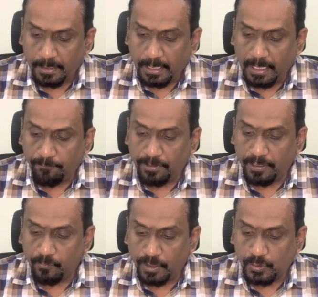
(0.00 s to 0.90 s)
I have one
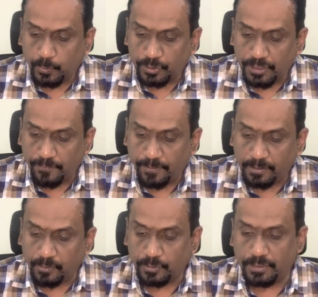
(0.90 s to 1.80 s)
invoice posted for
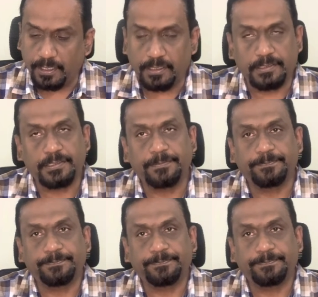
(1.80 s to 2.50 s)
$1,000.